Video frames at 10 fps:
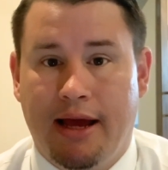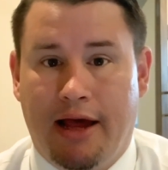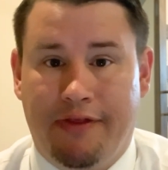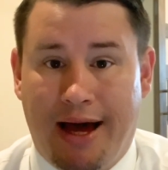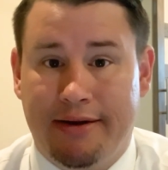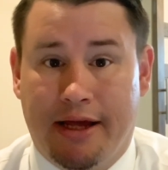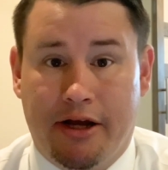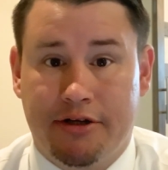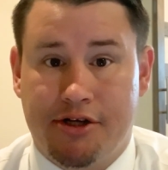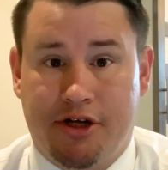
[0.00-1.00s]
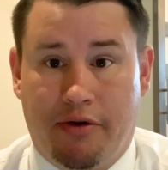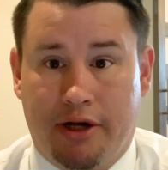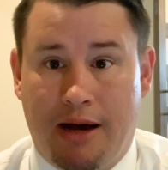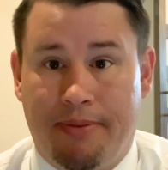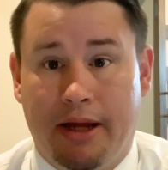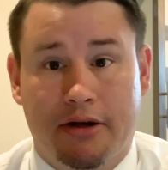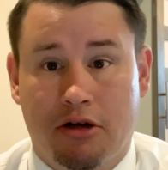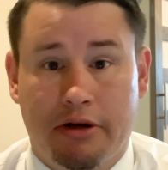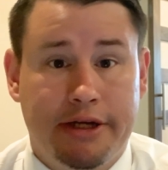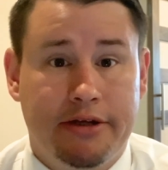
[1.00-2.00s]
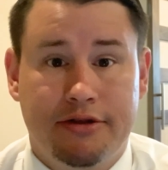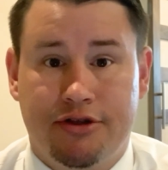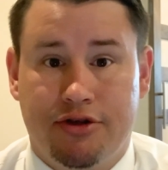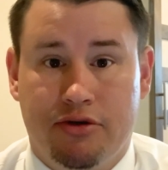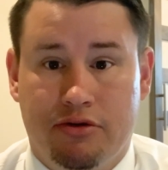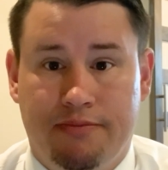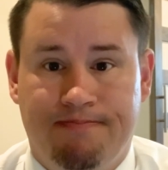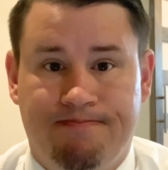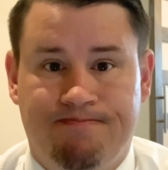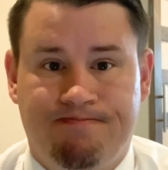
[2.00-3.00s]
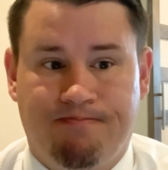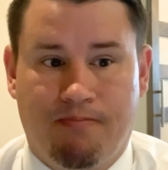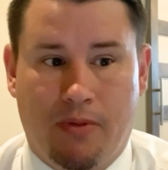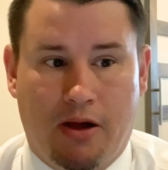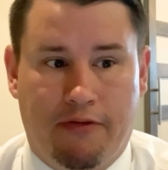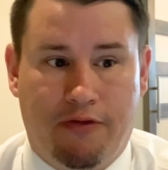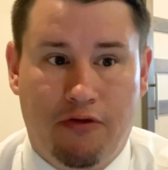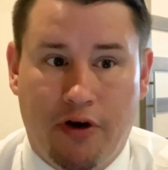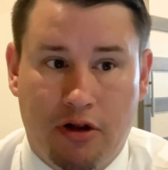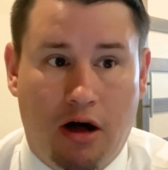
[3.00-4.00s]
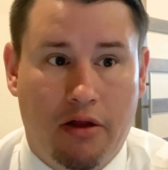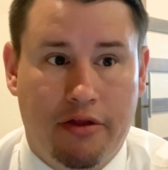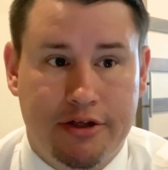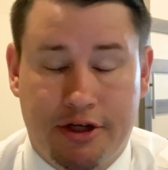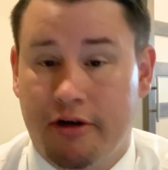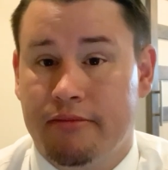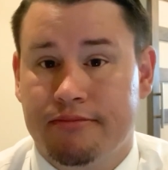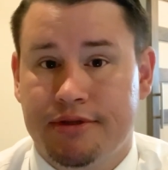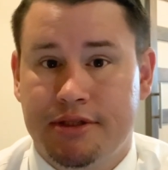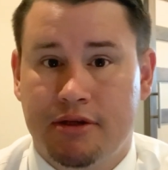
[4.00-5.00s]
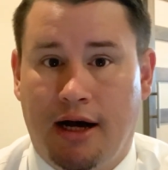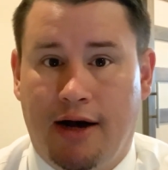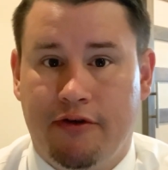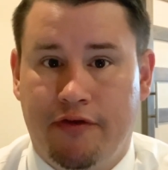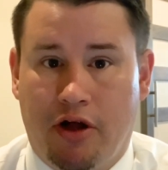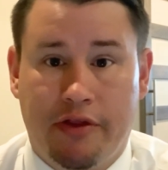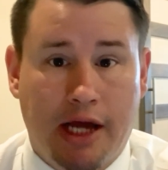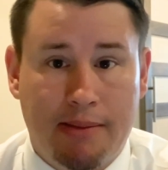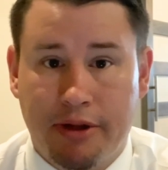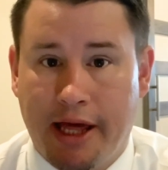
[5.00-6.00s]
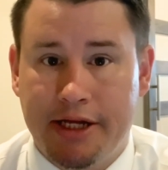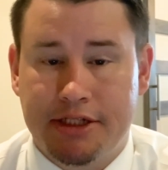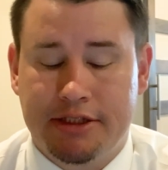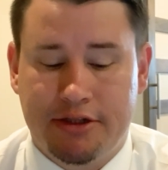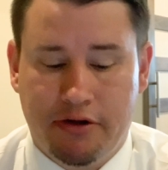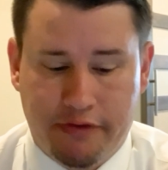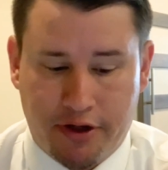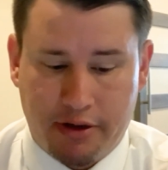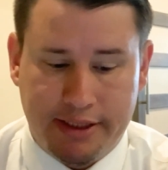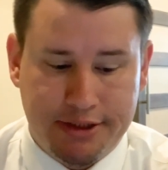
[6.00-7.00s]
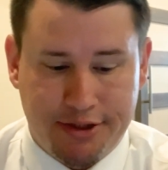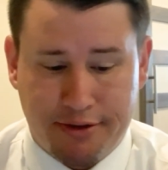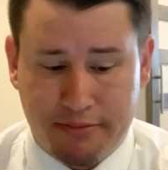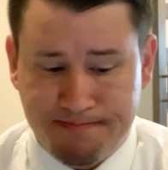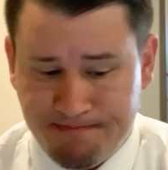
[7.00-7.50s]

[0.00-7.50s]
And that day you're just showing up and agreeing to fulfill all of the terms, fulfill all the obligations that you've agreed to.